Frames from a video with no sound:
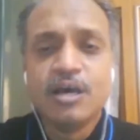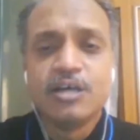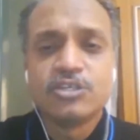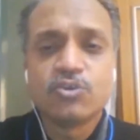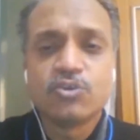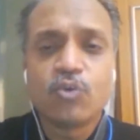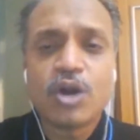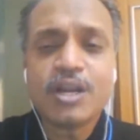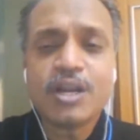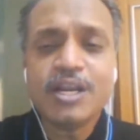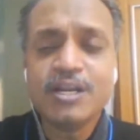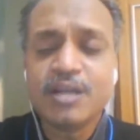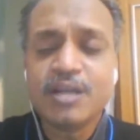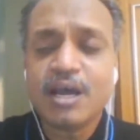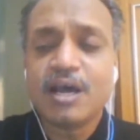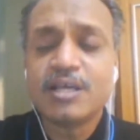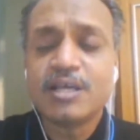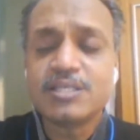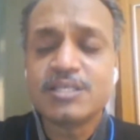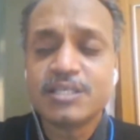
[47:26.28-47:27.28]
can I give
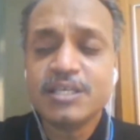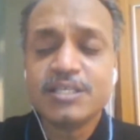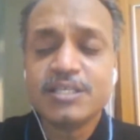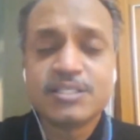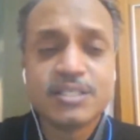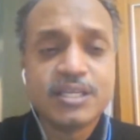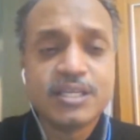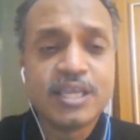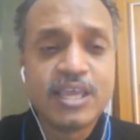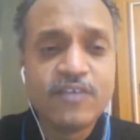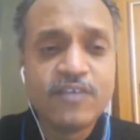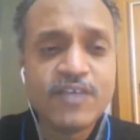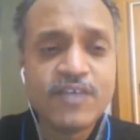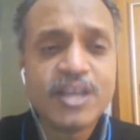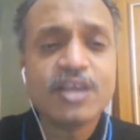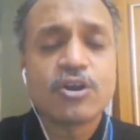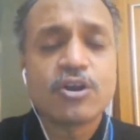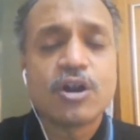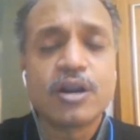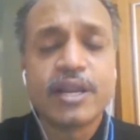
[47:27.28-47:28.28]
the raw data
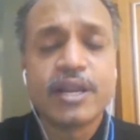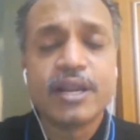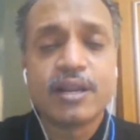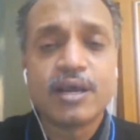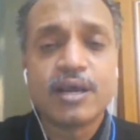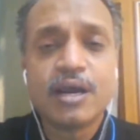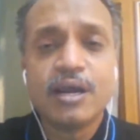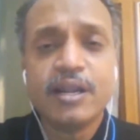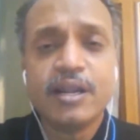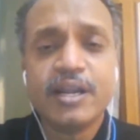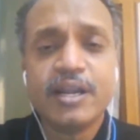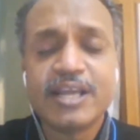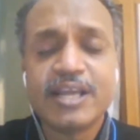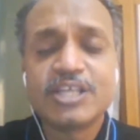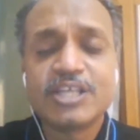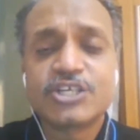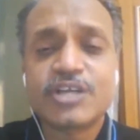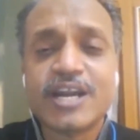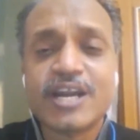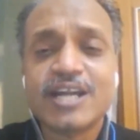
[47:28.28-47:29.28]
itself and let it figure
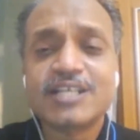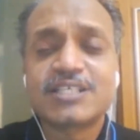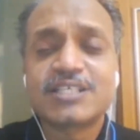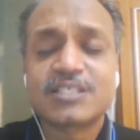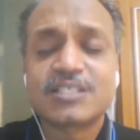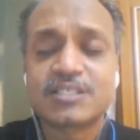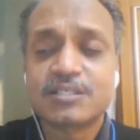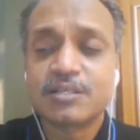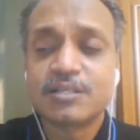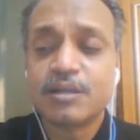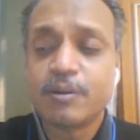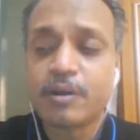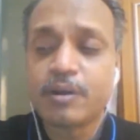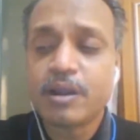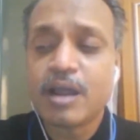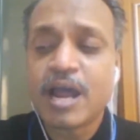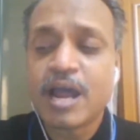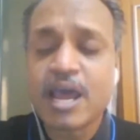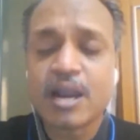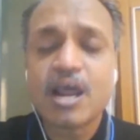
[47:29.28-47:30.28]
out the features
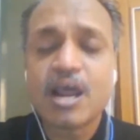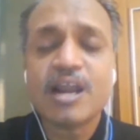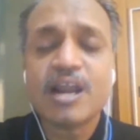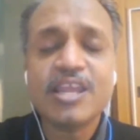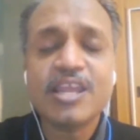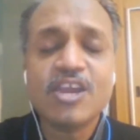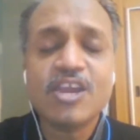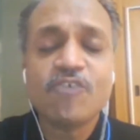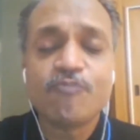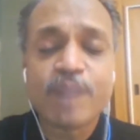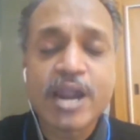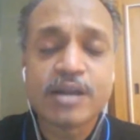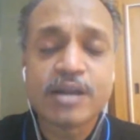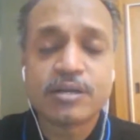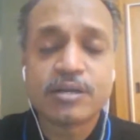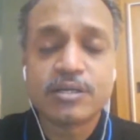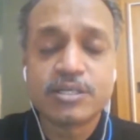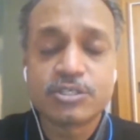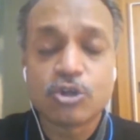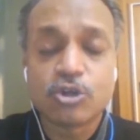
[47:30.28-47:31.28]
automatically from the
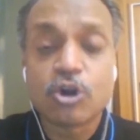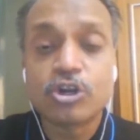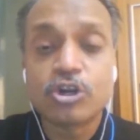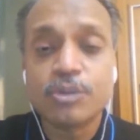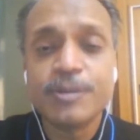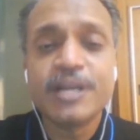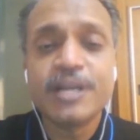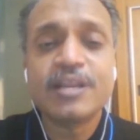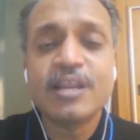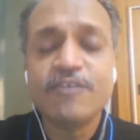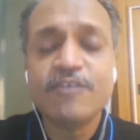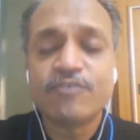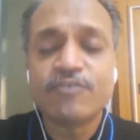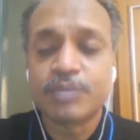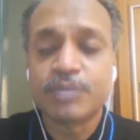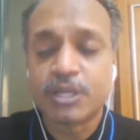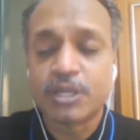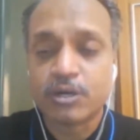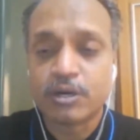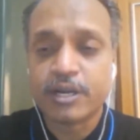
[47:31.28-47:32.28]
raw data?
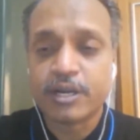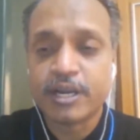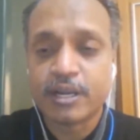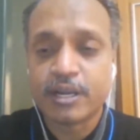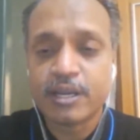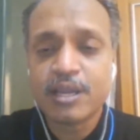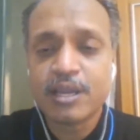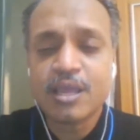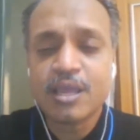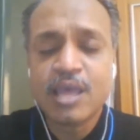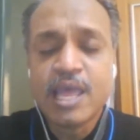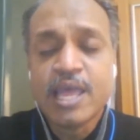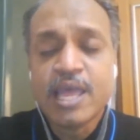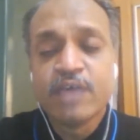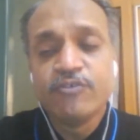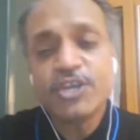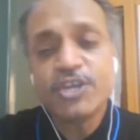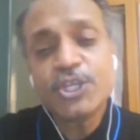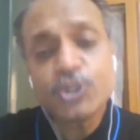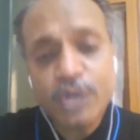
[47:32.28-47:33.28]
That is what is
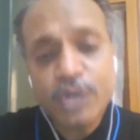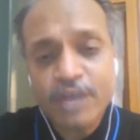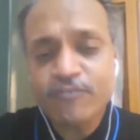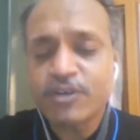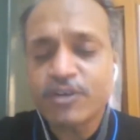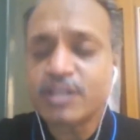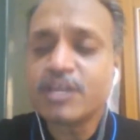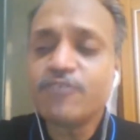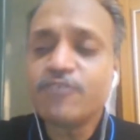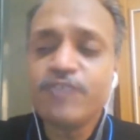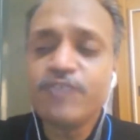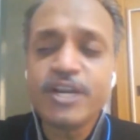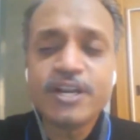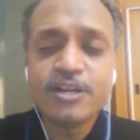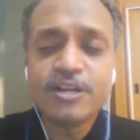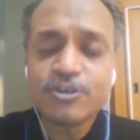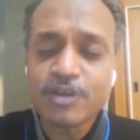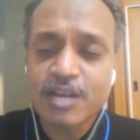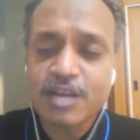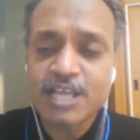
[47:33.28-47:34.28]
called as deep learning,
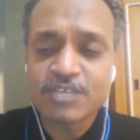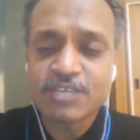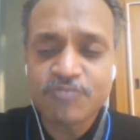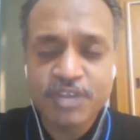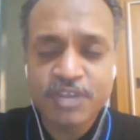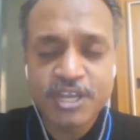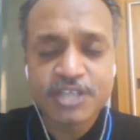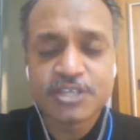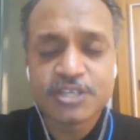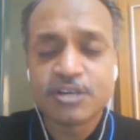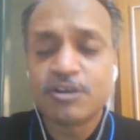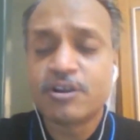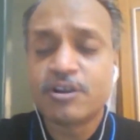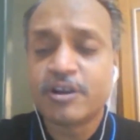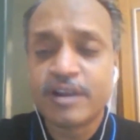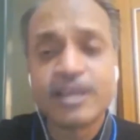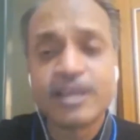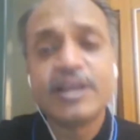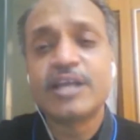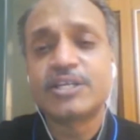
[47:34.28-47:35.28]
where you learn a
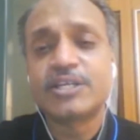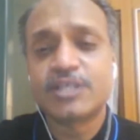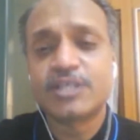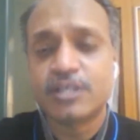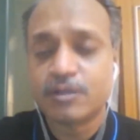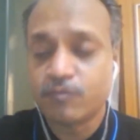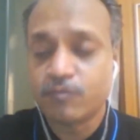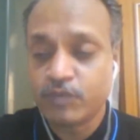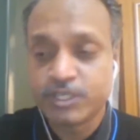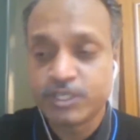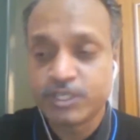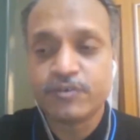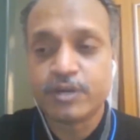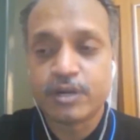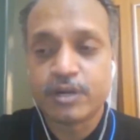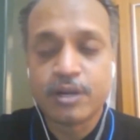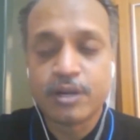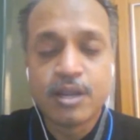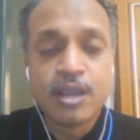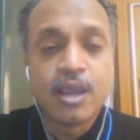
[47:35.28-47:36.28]
hierarchy of
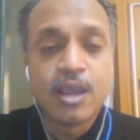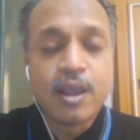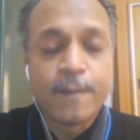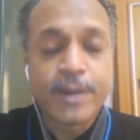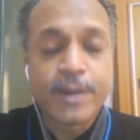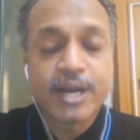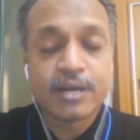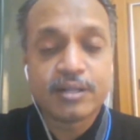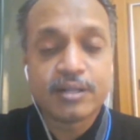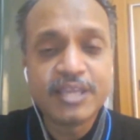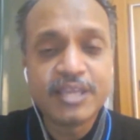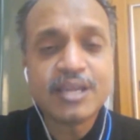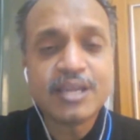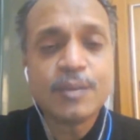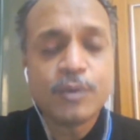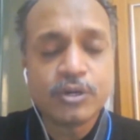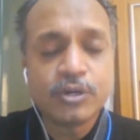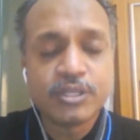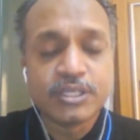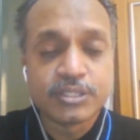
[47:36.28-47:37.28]
concepts from a
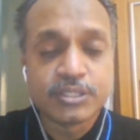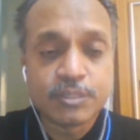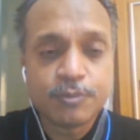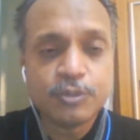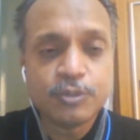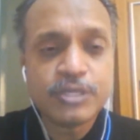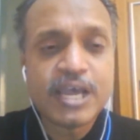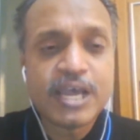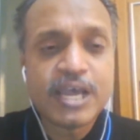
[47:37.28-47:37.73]
raw data.